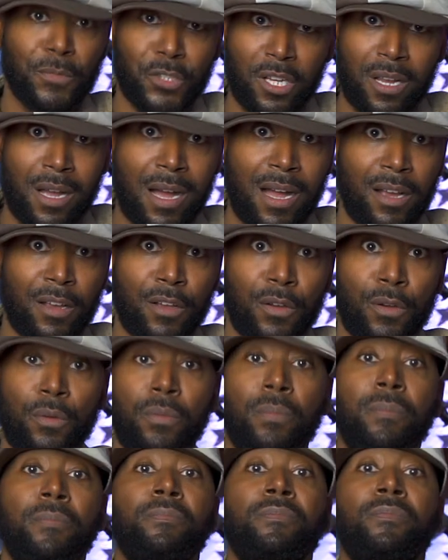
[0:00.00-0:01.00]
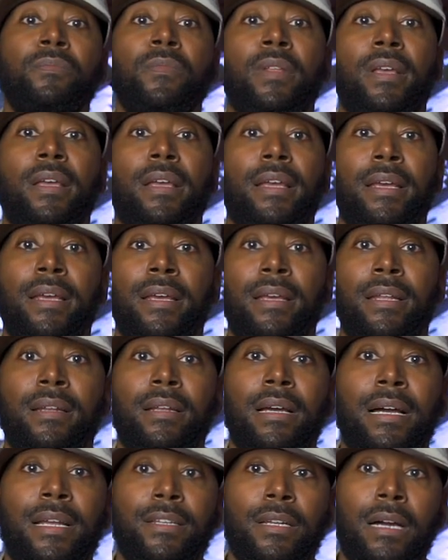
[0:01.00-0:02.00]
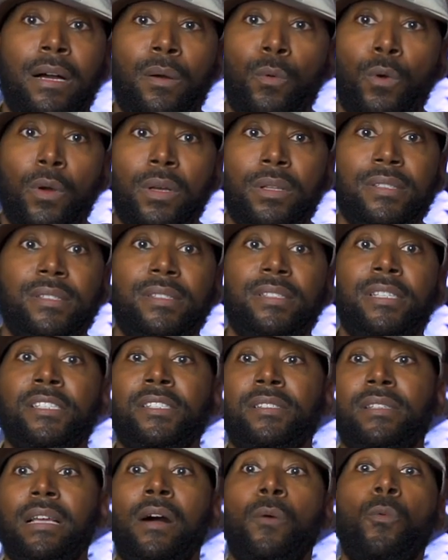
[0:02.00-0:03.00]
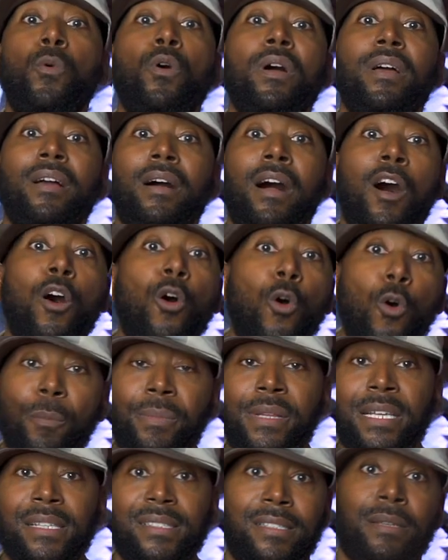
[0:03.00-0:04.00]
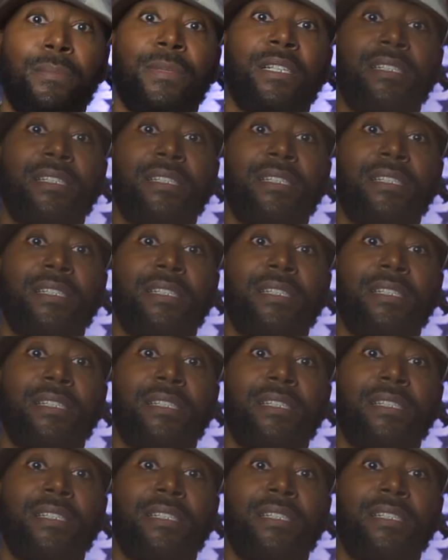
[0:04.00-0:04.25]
Chicago, and I want this, I hope that some of